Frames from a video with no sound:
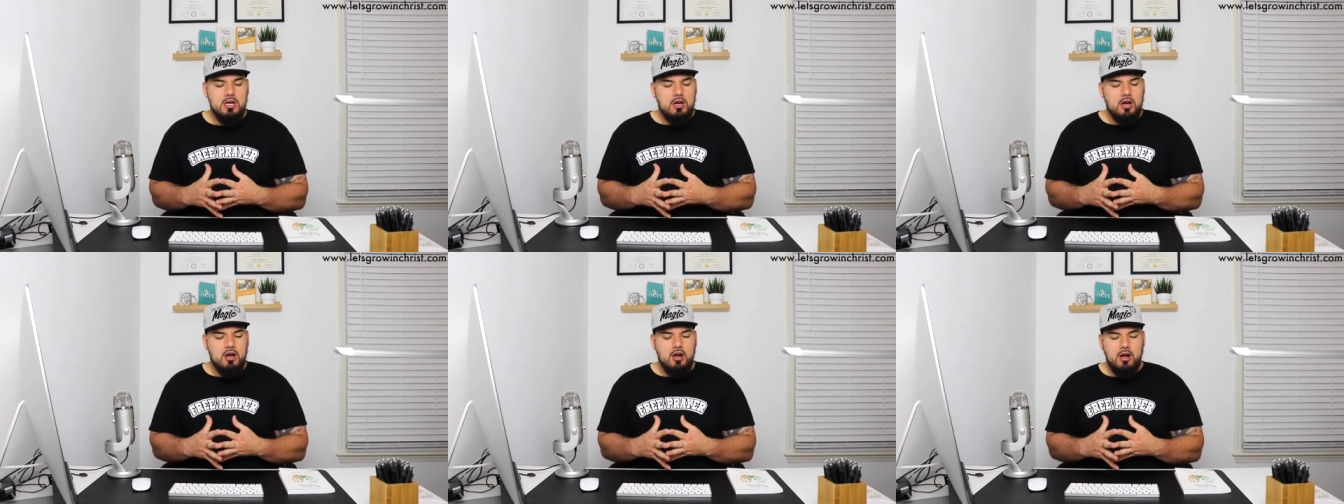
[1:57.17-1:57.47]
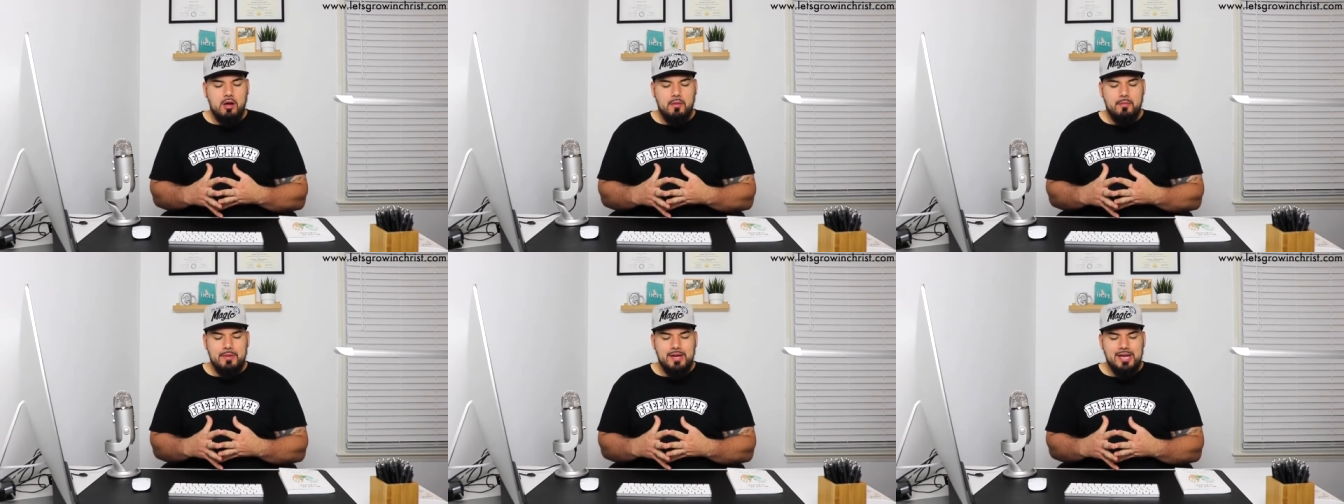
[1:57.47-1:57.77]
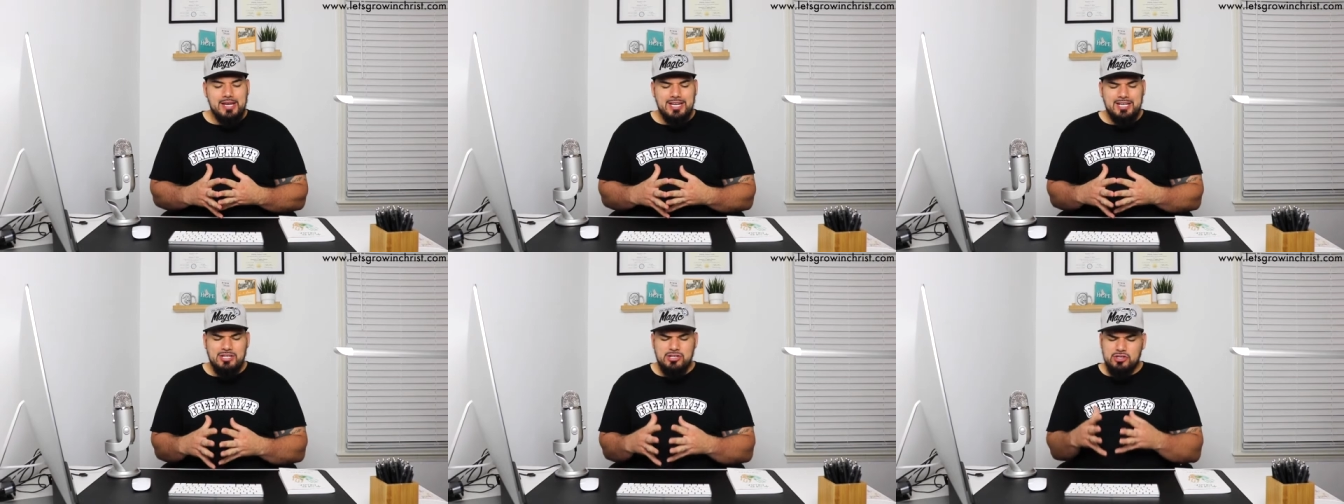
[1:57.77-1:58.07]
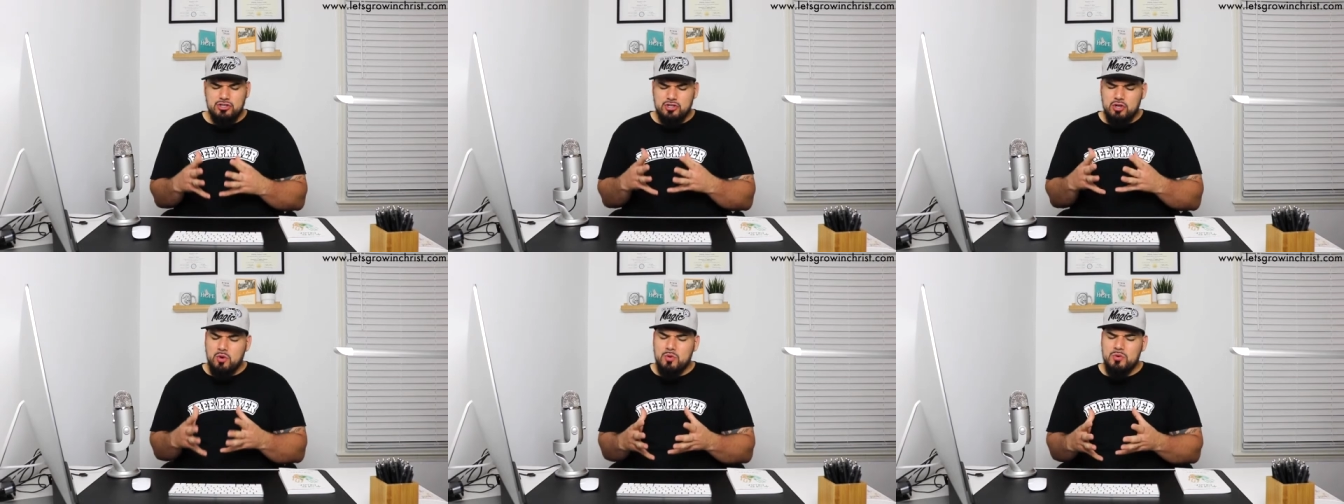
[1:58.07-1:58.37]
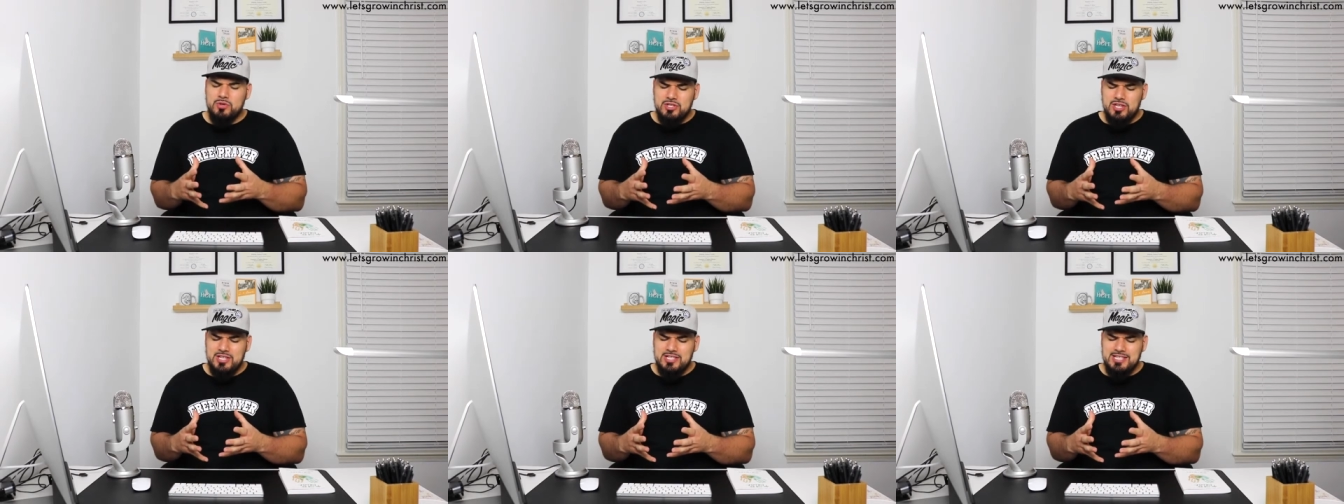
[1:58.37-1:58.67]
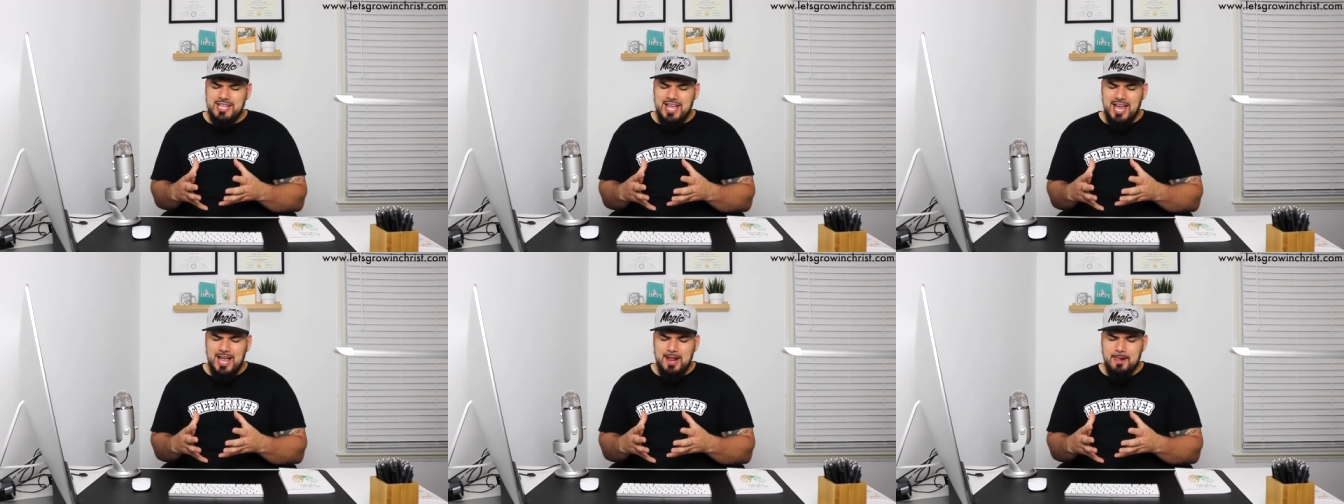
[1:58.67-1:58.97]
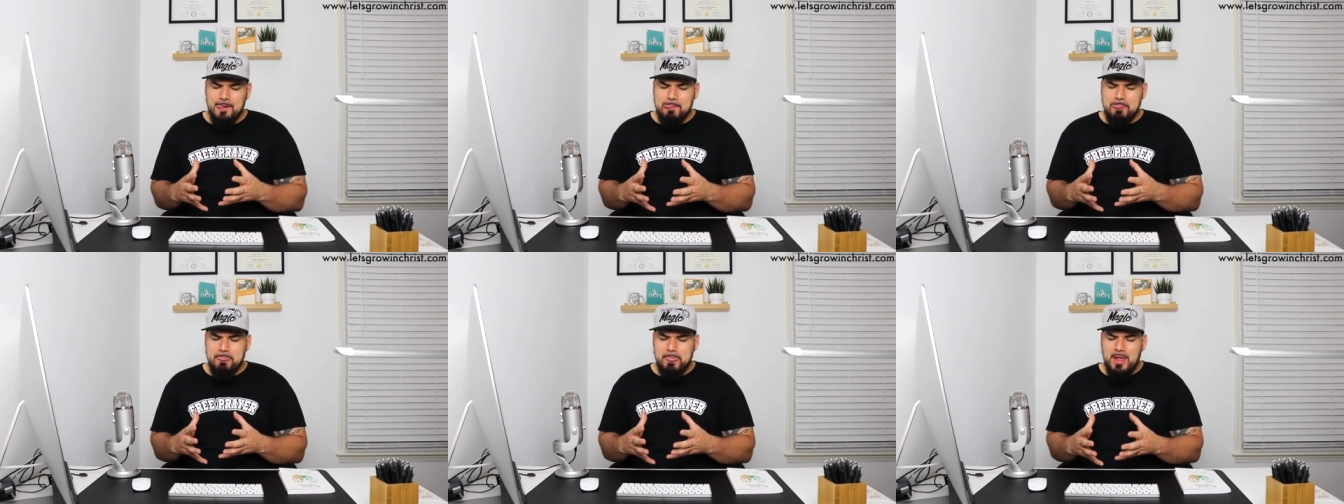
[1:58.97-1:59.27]
Um, and it shows us
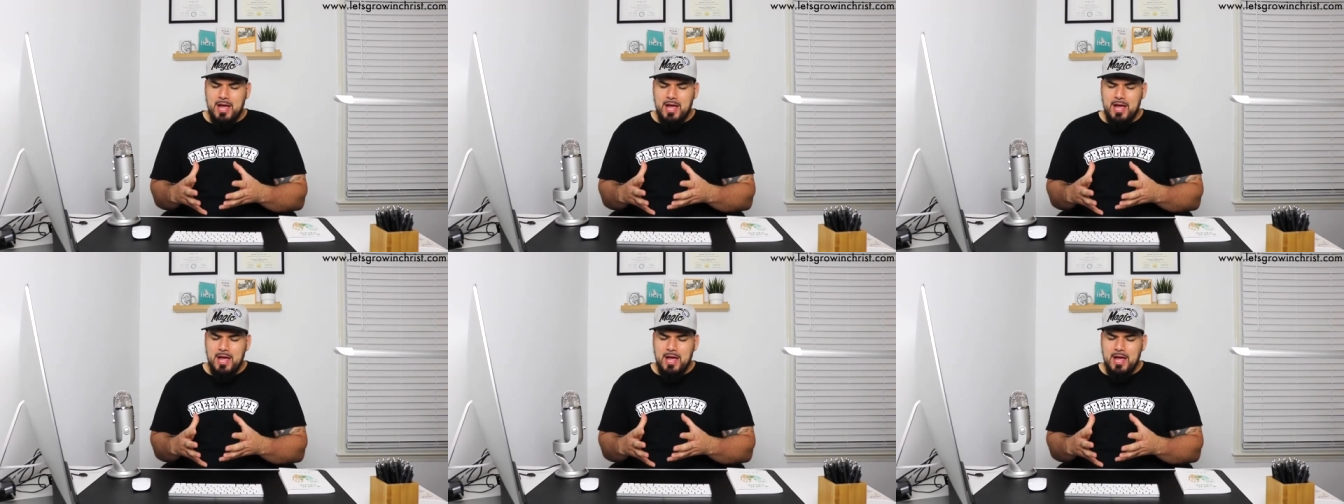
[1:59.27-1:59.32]
that